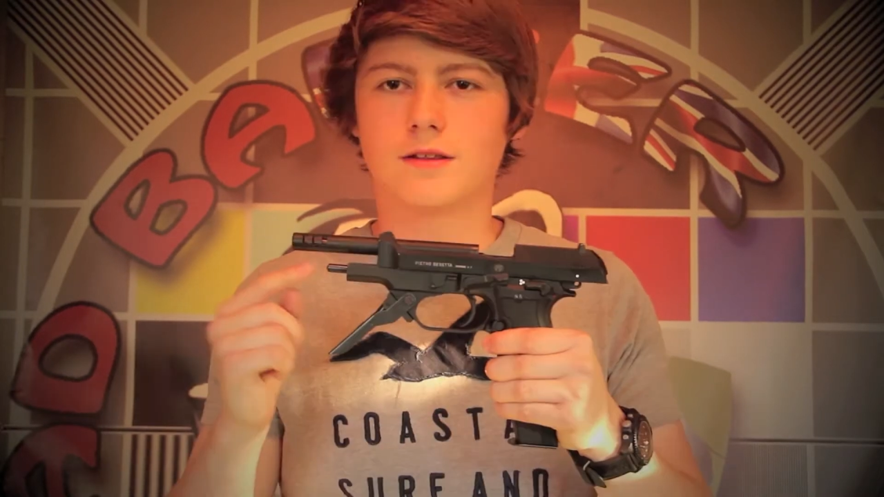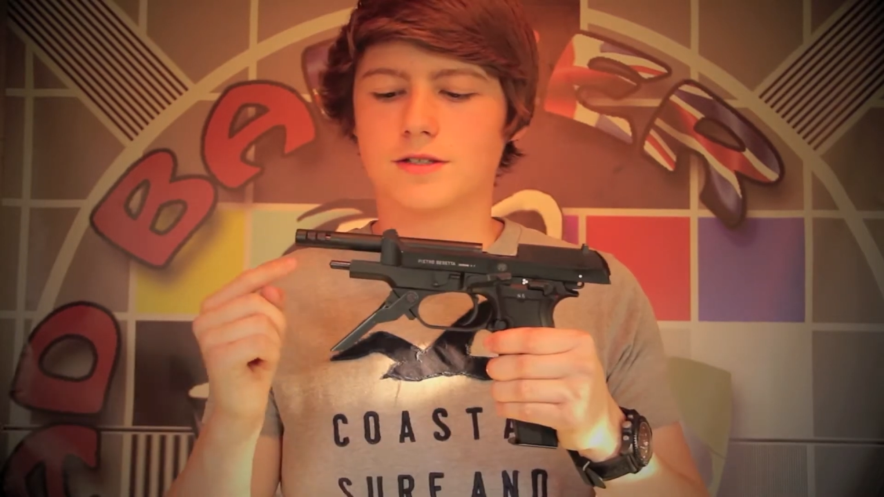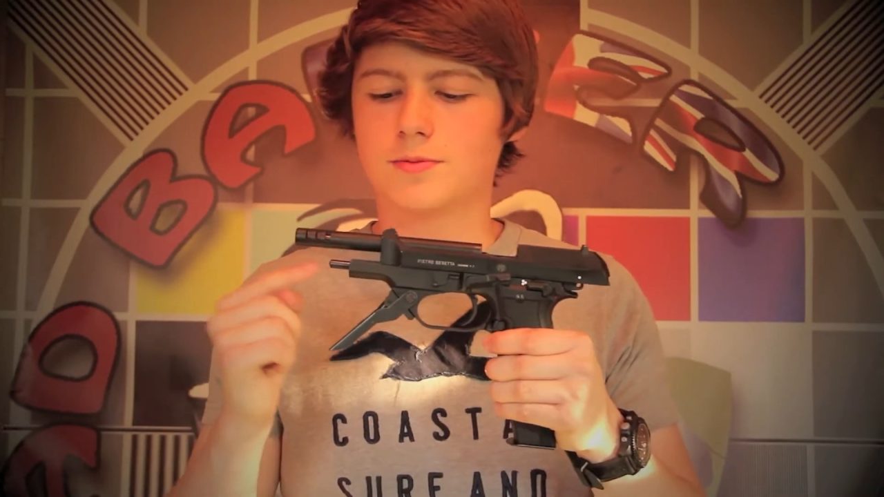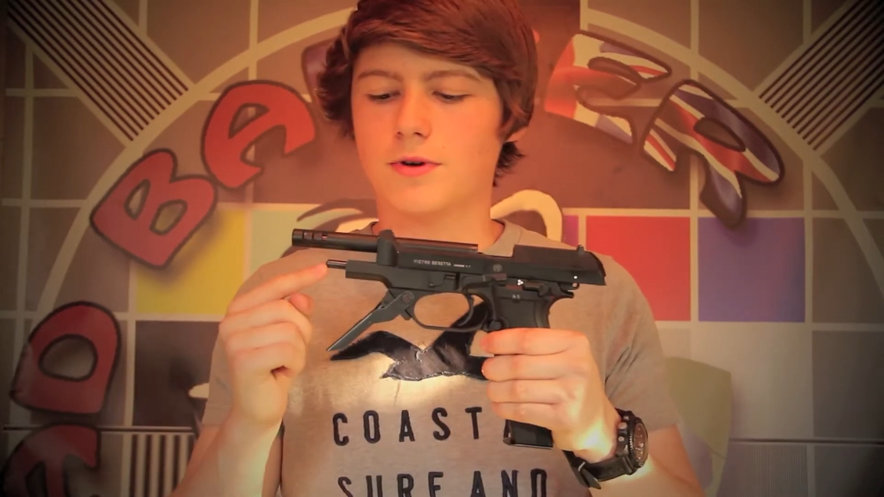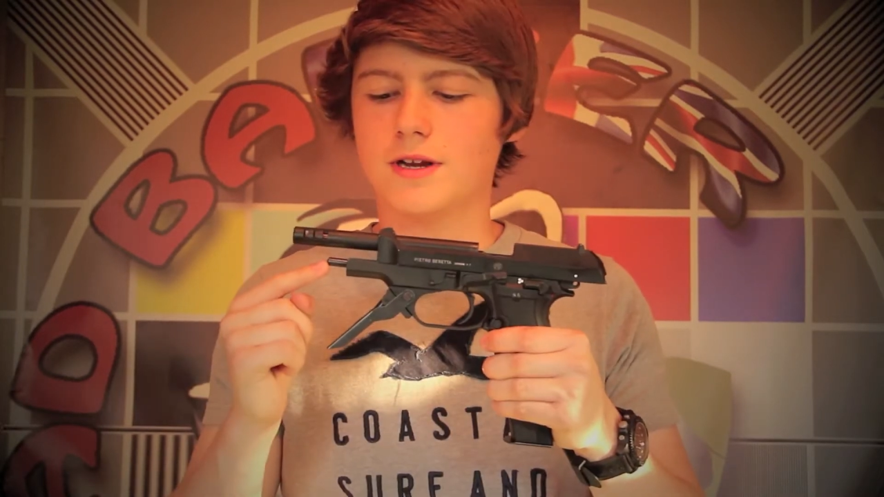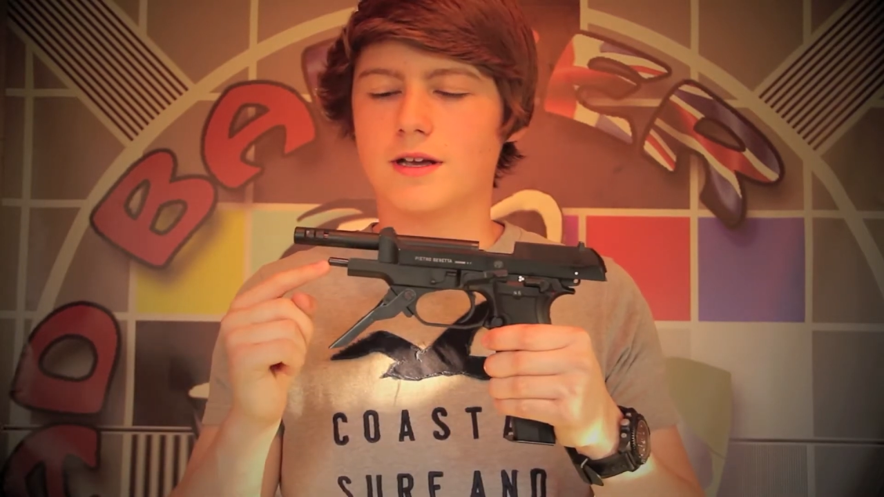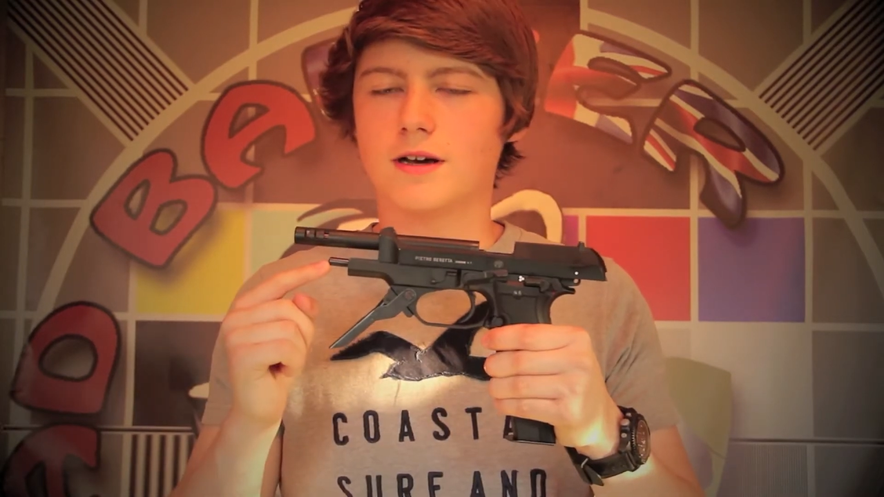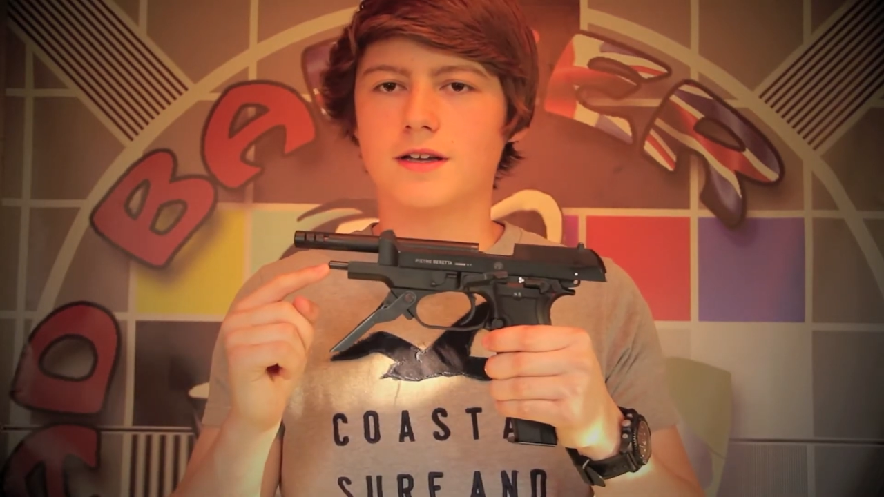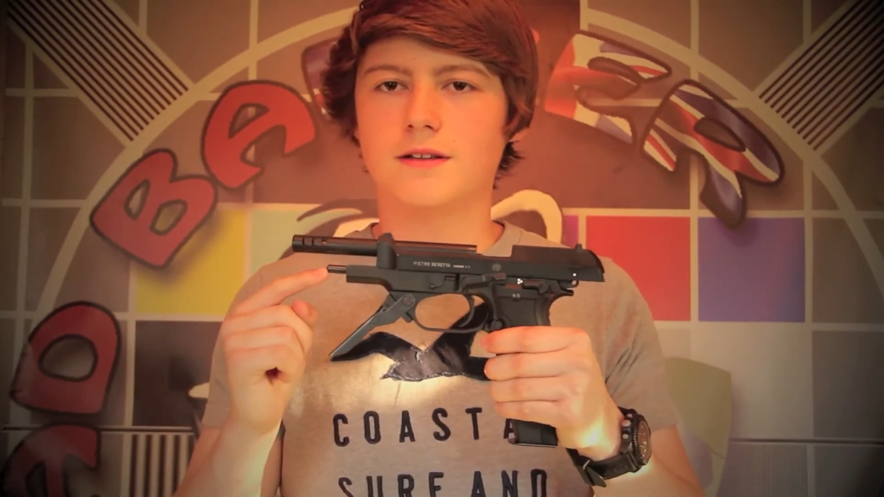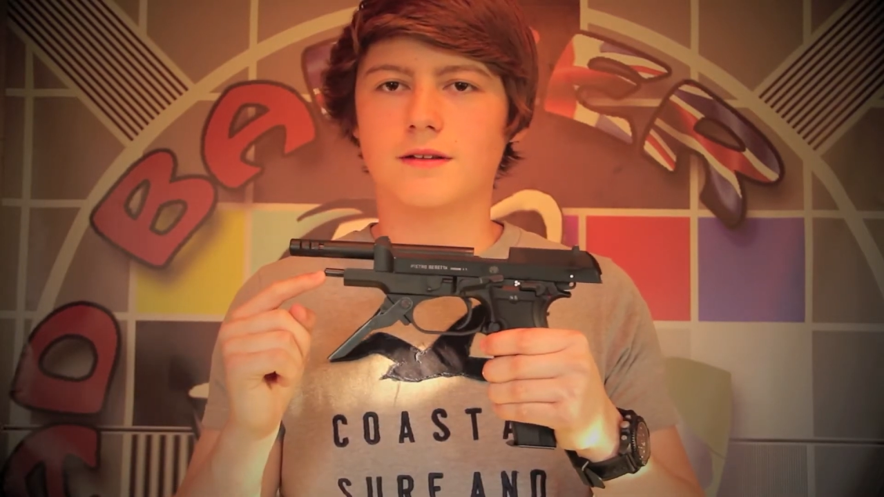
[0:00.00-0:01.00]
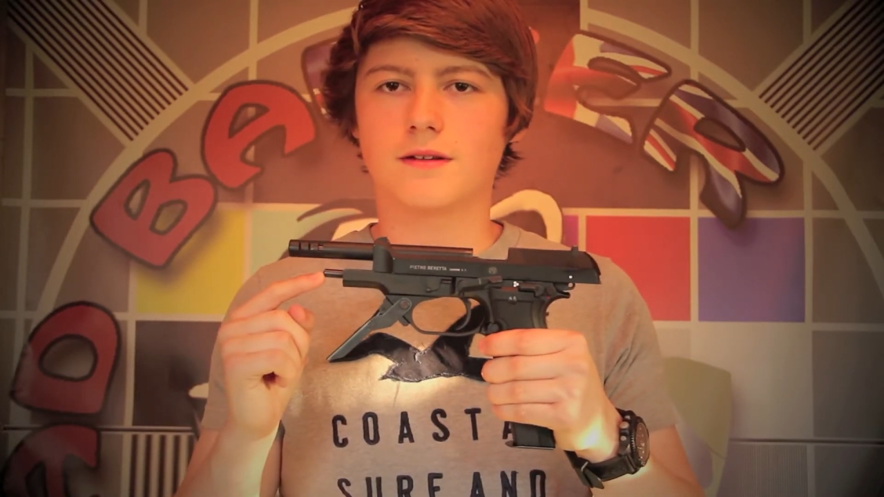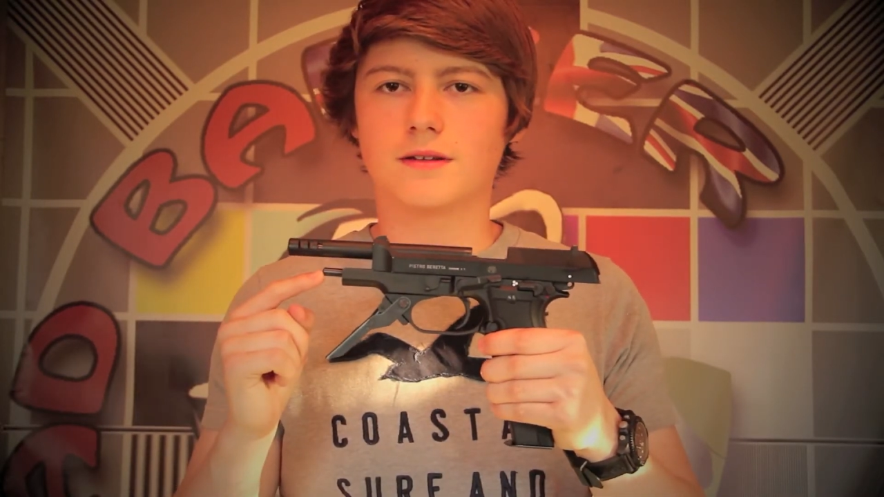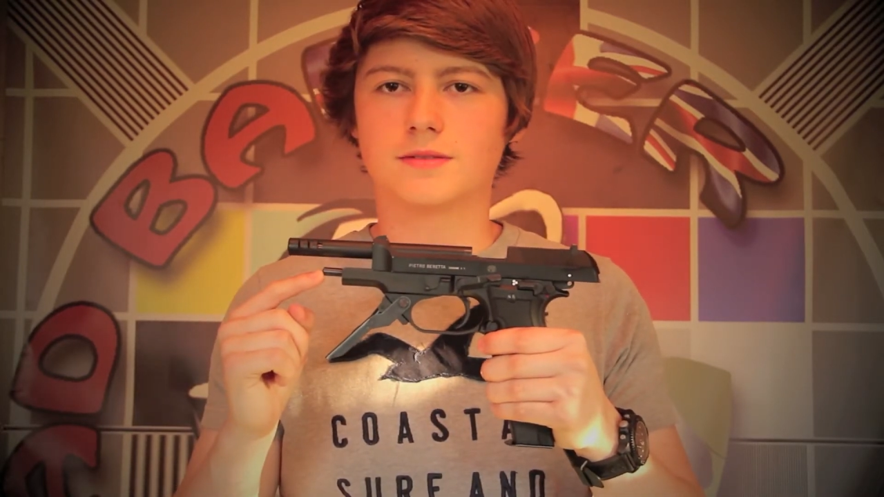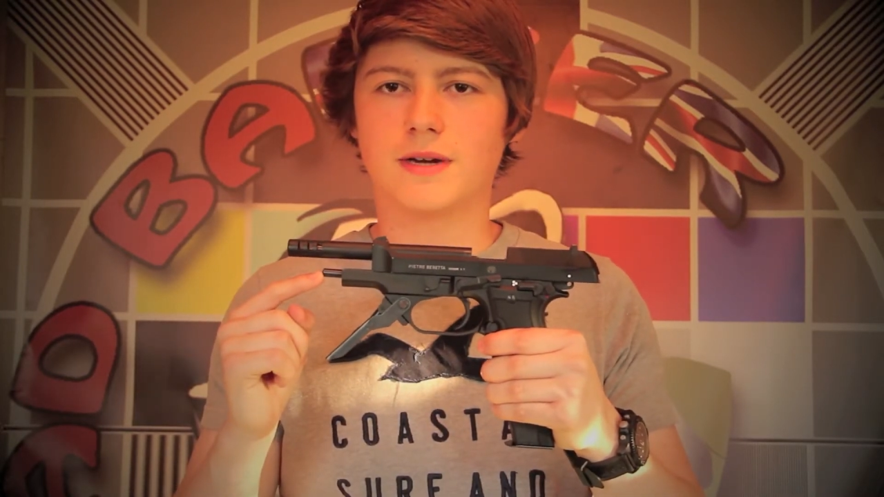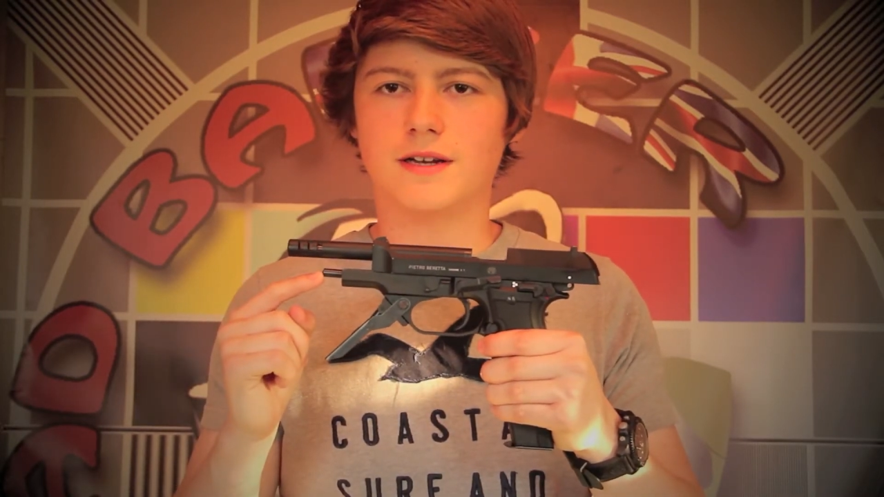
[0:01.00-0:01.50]
The spring guide
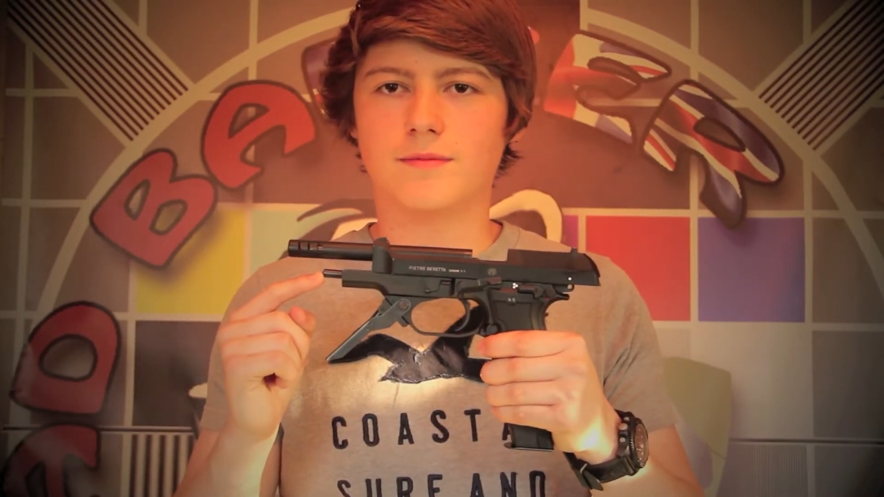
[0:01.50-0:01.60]
is made